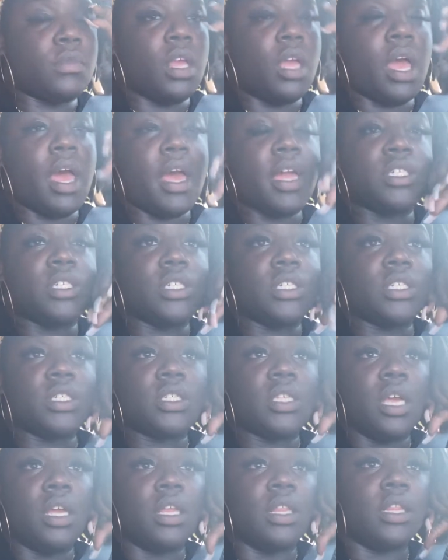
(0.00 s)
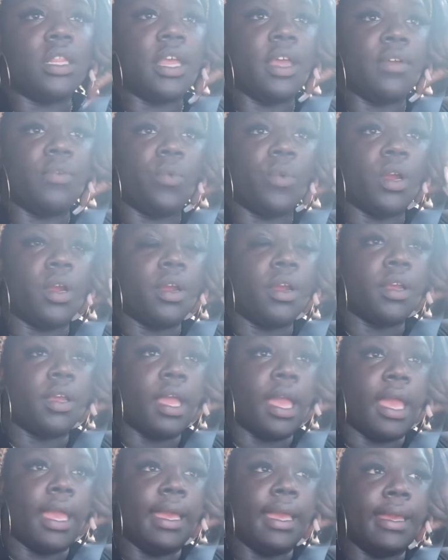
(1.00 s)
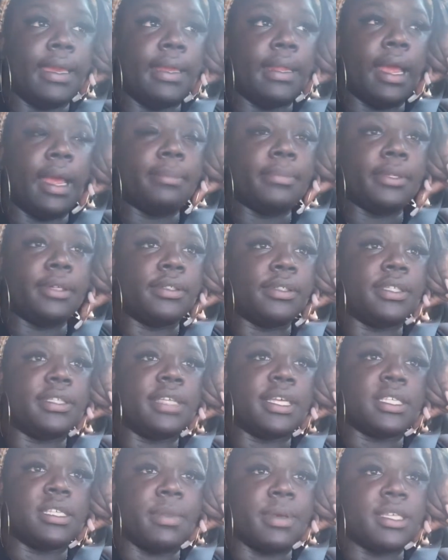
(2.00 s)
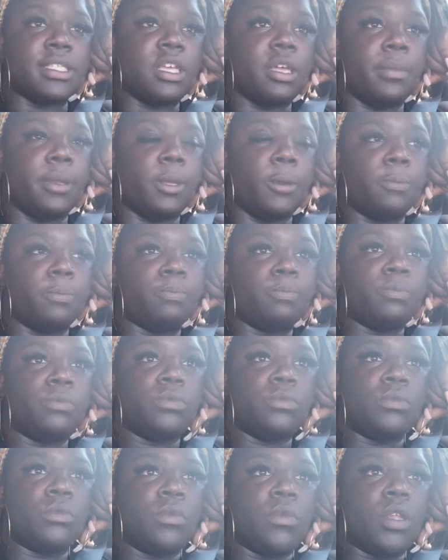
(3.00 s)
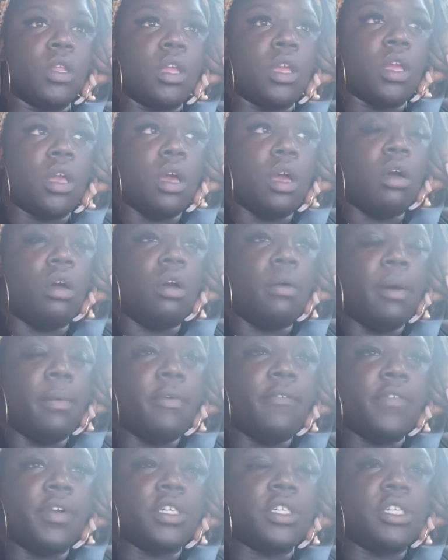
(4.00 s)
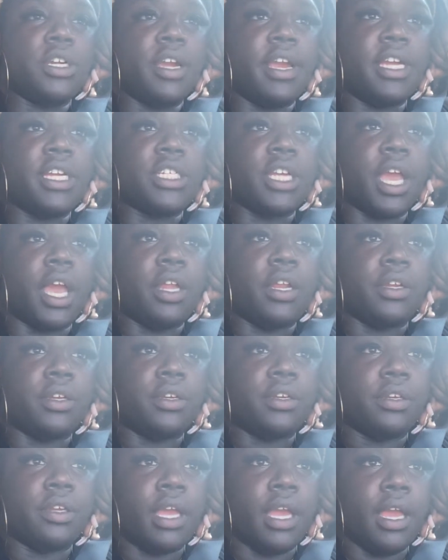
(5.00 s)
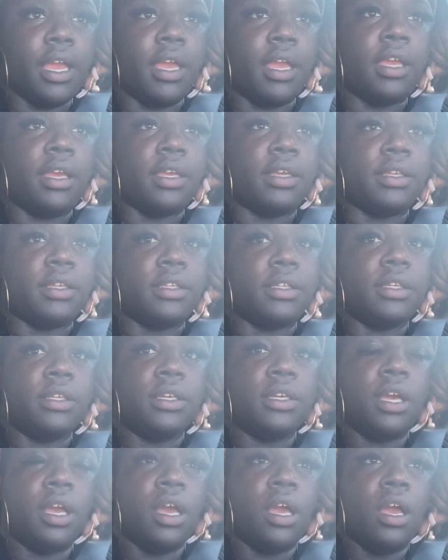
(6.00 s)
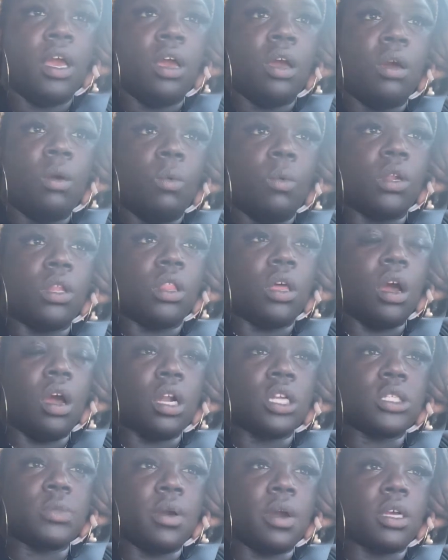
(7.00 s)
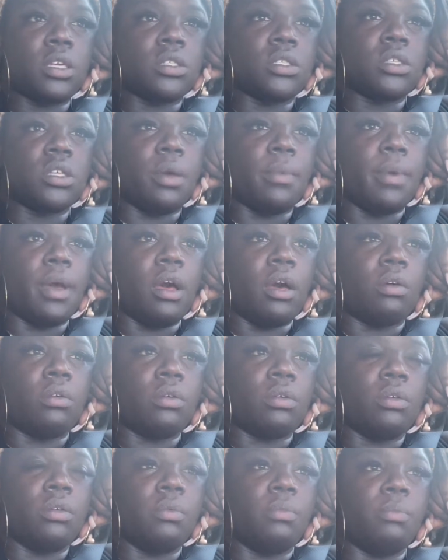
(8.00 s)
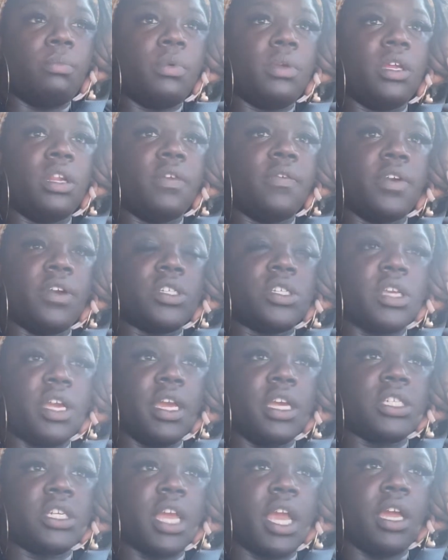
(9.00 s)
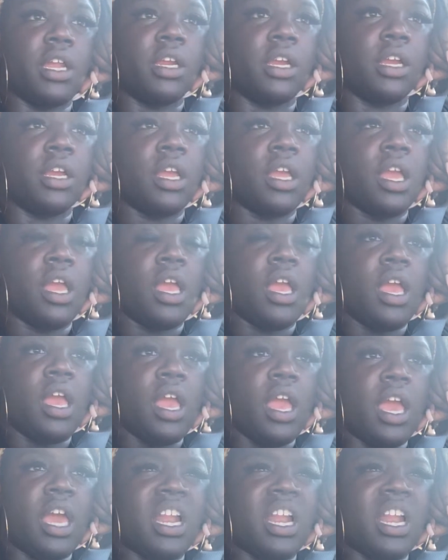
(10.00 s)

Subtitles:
I just left work and I'm literally sick to my stomach. I'm a first year educator, and one of the hardest parts about being a first year educator, and